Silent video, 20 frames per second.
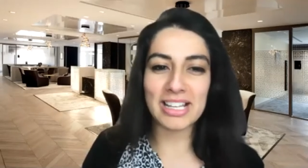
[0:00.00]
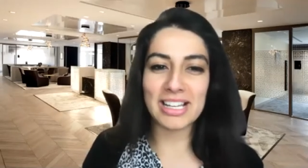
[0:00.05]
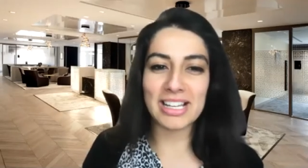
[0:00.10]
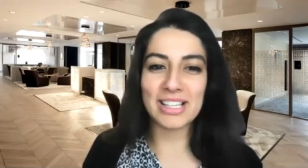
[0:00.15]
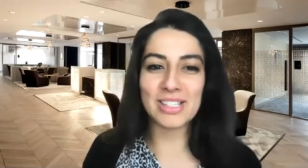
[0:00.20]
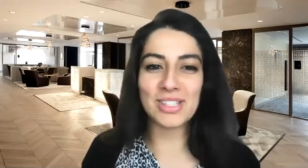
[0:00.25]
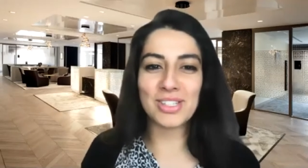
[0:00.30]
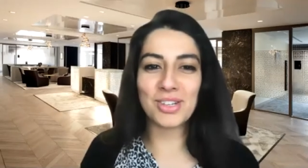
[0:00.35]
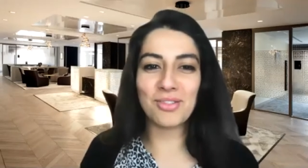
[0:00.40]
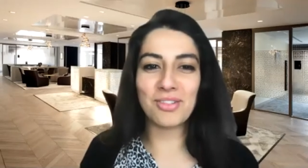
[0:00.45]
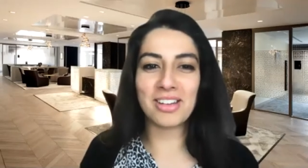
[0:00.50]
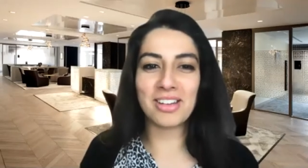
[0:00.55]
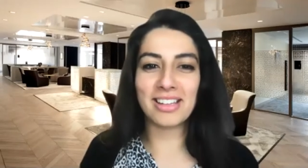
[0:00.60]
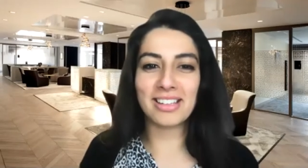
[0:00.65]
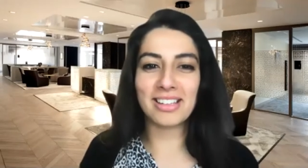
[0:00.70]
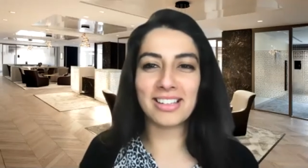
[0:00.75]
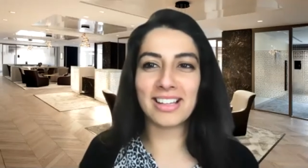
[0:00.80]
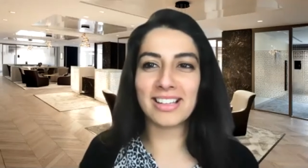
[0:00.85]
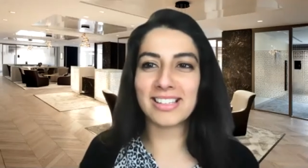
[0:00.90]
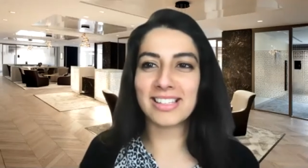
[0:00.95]
Let's do it.
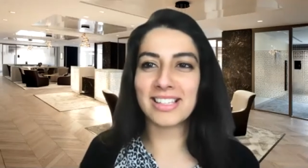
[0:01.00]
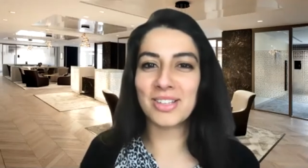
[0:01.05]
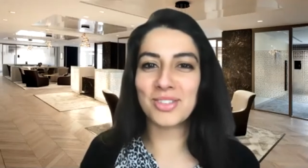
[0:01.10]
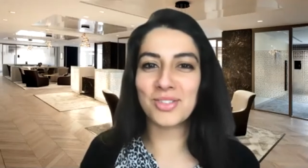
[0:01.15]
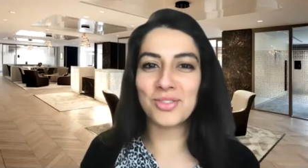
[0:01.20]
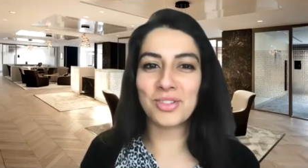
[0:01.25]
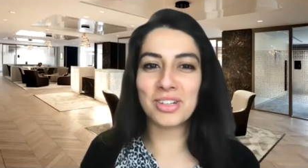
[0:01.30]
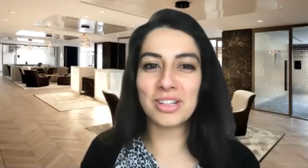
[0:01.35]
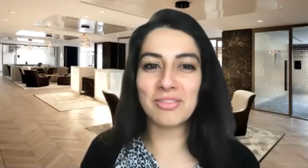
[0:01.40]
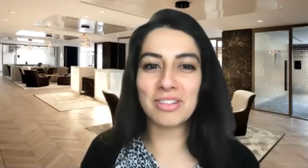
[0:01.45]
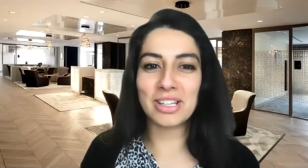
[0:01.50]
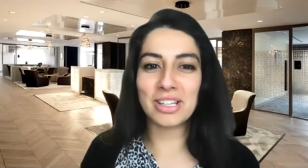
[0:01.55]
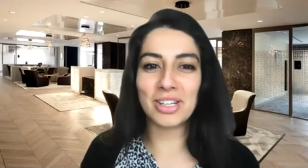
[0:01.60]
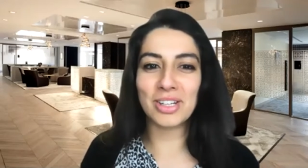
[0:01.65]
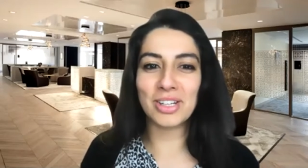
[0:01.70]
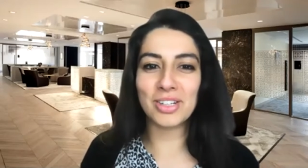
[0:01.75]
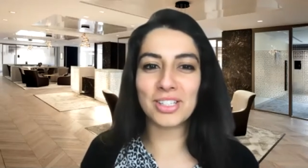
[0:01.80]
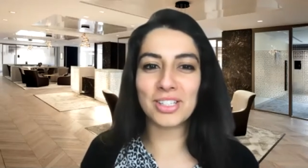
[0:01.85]
That sounds really, really good.